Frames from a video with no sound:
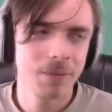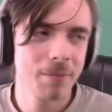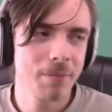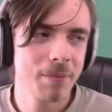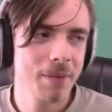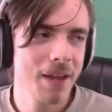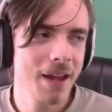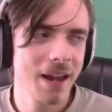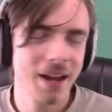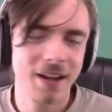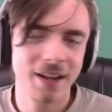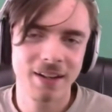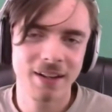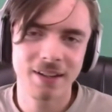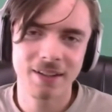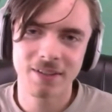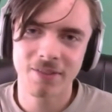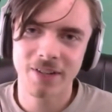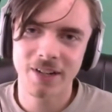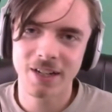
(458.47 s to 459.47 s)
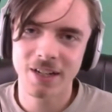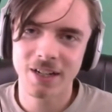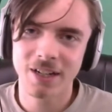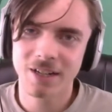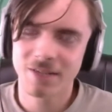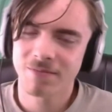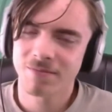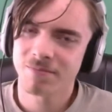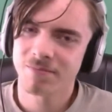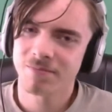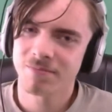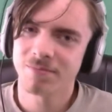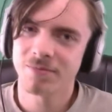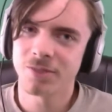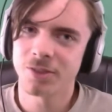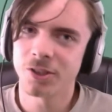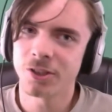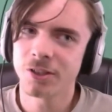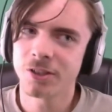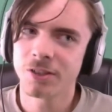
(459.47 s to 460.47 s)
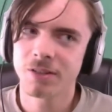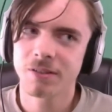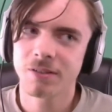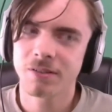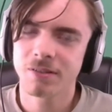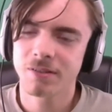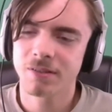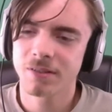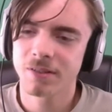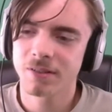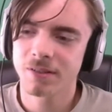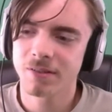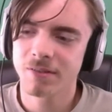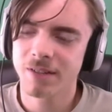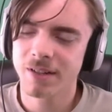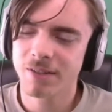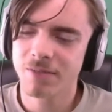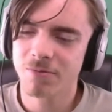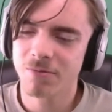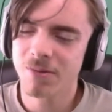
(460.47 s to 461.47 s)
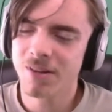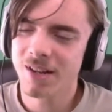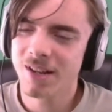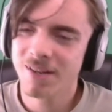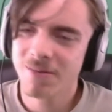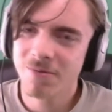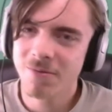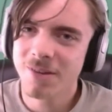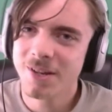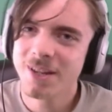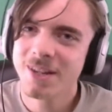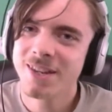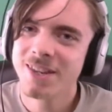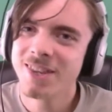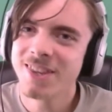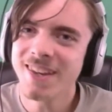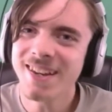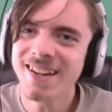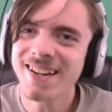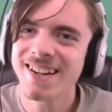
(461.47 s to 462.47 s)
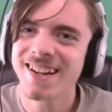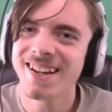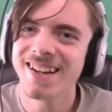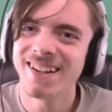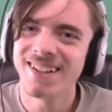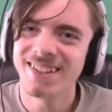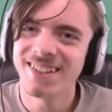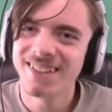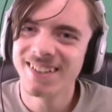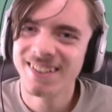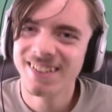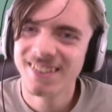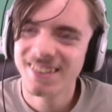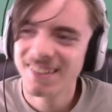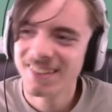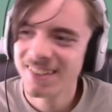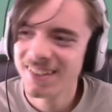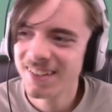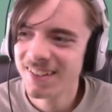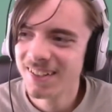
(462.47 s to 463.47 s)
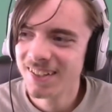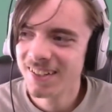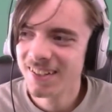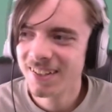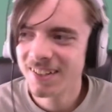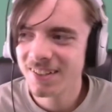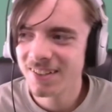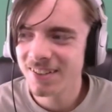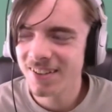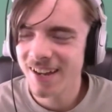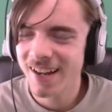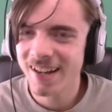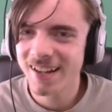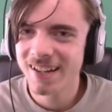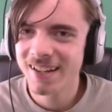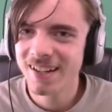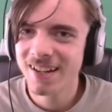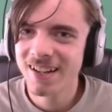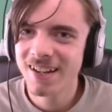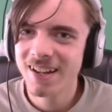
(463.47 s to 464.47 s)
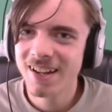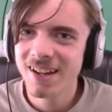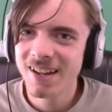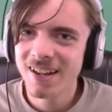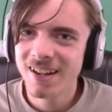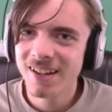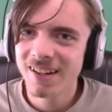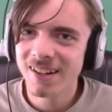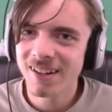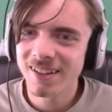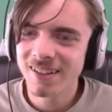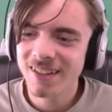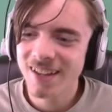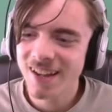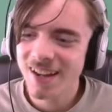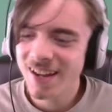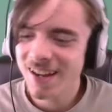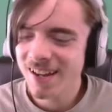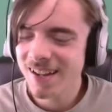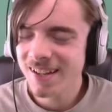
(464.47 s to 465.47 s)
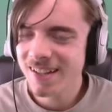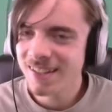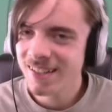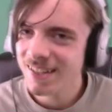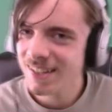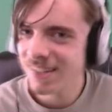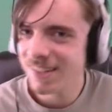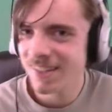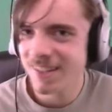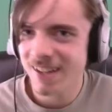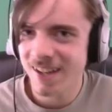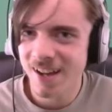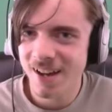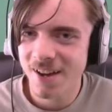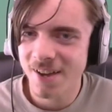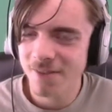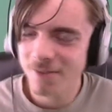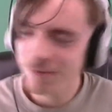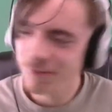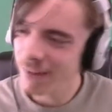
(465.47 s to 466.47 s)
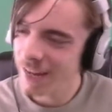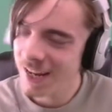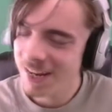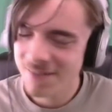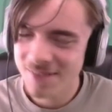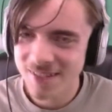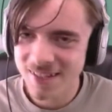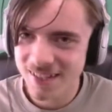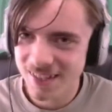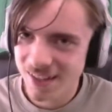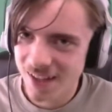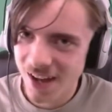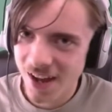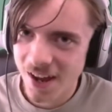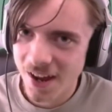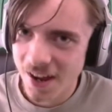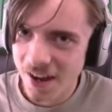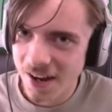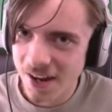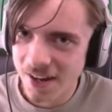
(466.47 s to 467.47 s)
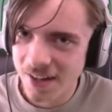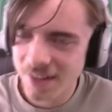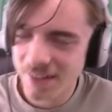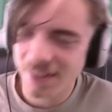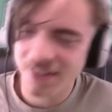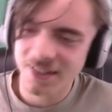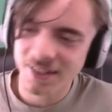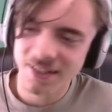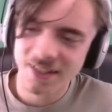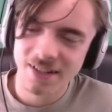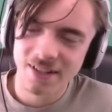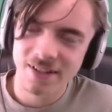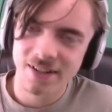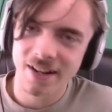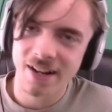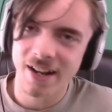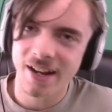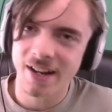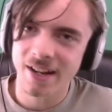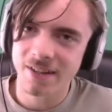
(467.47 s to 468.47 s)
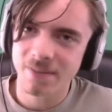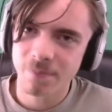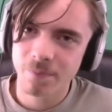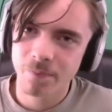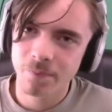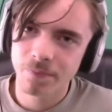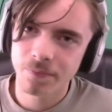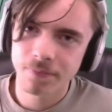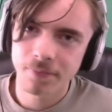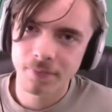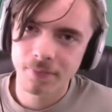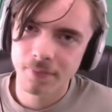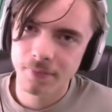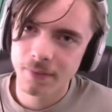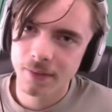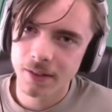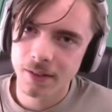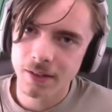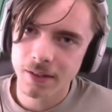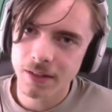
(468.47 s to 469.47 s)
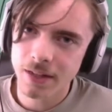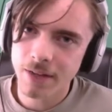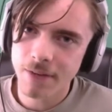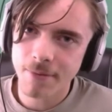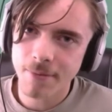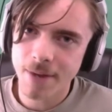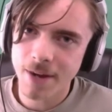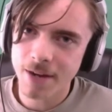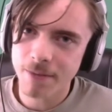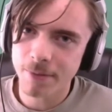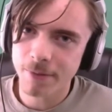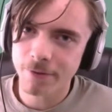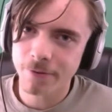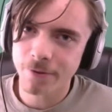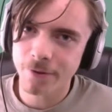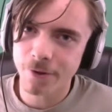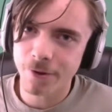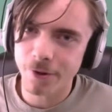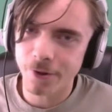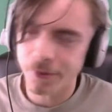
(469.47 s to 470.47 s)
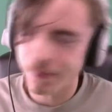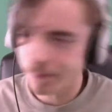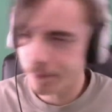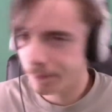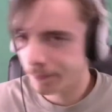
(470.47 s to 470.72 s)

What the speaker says: man, like, shouldn't, like, what are you thinking? It's like, oh yeah, he's this famous guy on the internet. Never met him before.